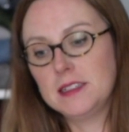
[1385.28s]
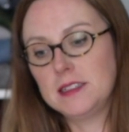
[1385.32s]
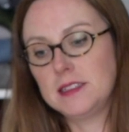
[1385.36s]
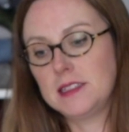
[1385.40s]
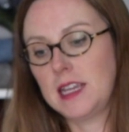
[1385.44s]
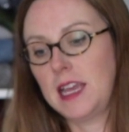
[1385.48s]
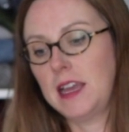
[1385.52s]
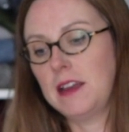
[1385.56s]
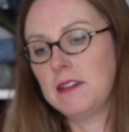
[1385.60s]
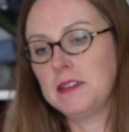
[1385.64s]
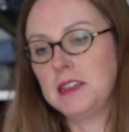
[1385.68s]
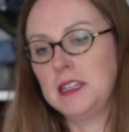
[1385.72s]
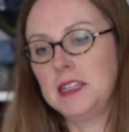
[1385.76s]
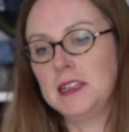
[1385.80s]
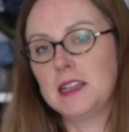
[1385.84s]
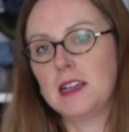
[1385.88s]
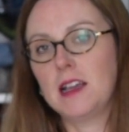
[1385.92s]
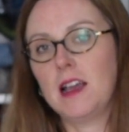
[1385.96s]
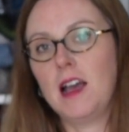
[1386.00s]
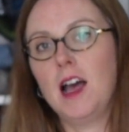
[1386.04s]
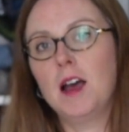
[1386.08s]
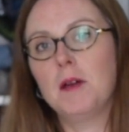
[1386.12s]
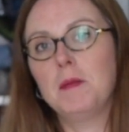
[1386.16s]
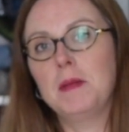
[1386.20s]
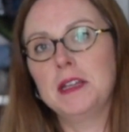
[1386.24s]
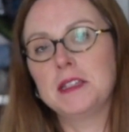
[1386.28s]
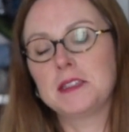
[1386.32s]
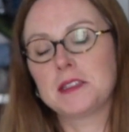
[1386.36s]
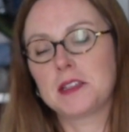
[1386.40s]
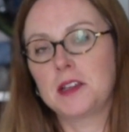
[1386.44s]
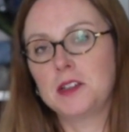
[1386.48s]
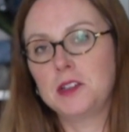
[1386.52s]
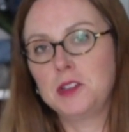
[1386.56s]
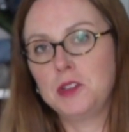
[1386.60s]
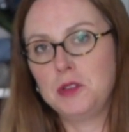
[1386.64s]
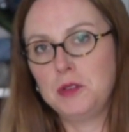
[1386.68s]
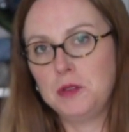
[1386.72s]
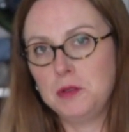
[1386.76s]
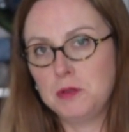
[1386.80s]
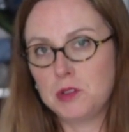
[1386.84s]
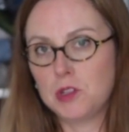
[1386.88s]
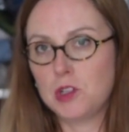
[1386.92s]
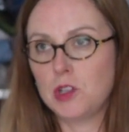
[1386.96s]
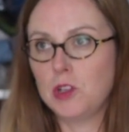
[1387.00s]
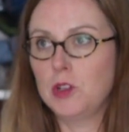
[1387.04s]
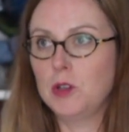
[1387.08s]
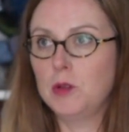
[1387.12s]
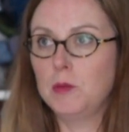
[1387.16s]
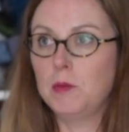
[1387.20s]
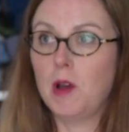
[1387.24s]
down in the comments on
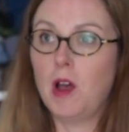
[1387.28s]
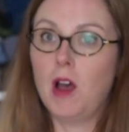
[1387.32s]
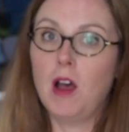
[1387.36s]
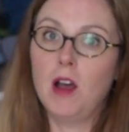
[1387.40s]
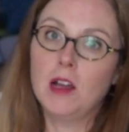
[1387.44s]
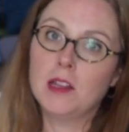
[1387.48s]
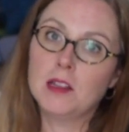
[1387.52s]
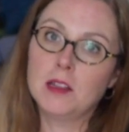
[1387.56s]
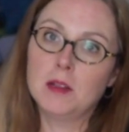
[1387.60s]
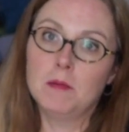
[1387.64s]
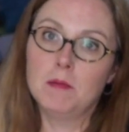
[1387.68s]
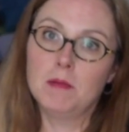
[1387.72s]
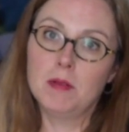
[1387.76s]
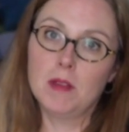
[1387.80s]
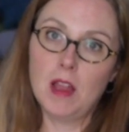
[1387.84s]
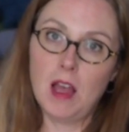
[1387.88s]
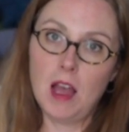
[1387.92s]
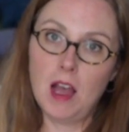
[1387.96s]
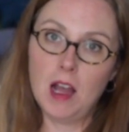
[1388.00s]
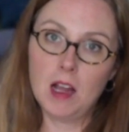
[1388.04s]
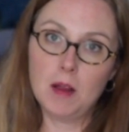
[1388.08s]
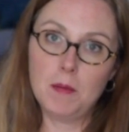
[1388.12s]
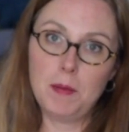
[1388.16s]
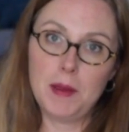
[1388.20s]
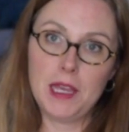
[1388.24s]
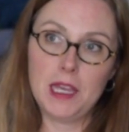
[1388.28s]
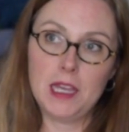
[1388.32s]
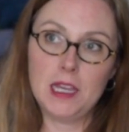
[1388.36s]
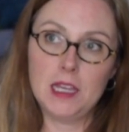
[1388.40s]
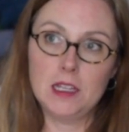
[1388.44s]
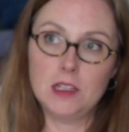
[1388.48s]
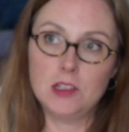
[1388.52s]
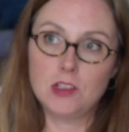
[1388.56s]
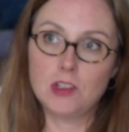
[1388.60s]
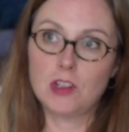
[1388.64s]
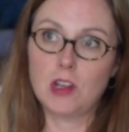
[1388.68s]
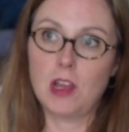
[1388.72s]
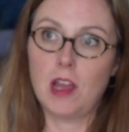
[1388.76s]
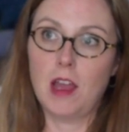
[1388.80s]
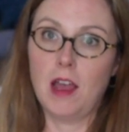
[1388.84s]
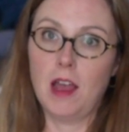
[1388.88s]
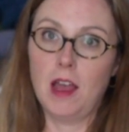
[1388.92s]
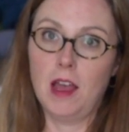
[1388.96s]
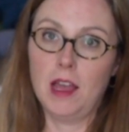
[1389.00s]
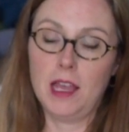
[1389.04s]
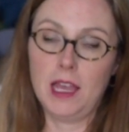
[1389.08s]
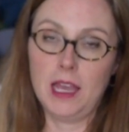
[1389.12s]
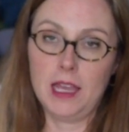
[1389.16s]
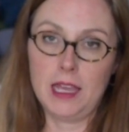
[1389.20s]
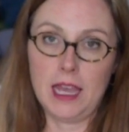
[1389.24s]
YouTube, on the blog page
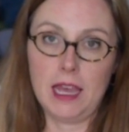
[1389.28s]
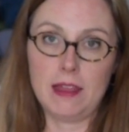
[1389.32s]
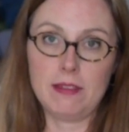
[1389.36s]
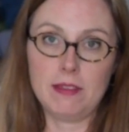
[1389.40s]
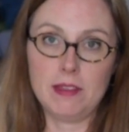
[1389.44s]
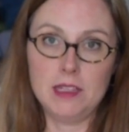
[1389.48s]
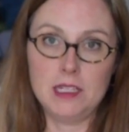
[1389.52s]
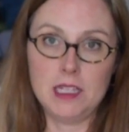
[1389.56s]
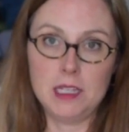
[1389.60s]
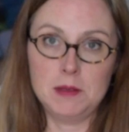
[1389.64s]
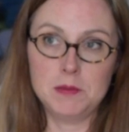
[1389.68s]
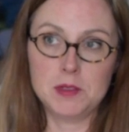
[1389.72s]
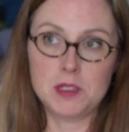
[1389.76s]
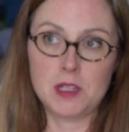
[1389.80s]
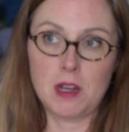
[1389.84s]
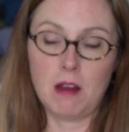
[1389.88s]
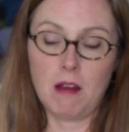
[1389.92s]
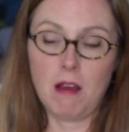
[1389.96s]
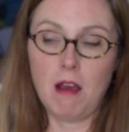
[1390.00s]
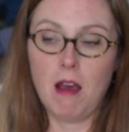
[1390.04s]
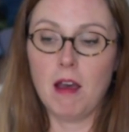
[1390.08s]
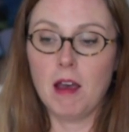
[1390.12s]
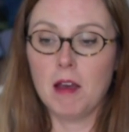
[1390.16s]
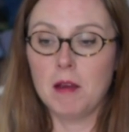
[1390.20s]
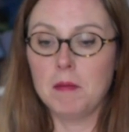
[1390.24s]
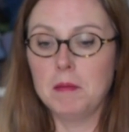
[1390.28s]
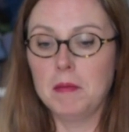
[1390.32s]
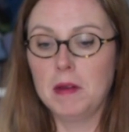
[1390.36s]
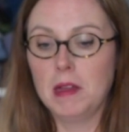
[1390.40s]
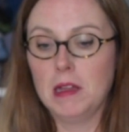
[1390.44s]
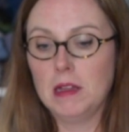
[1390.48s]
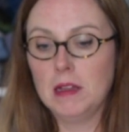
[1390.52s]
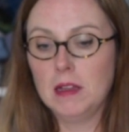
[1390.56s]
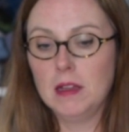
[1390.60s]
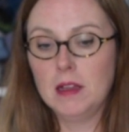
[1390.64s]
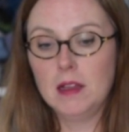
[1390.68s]
at kathleendames.com.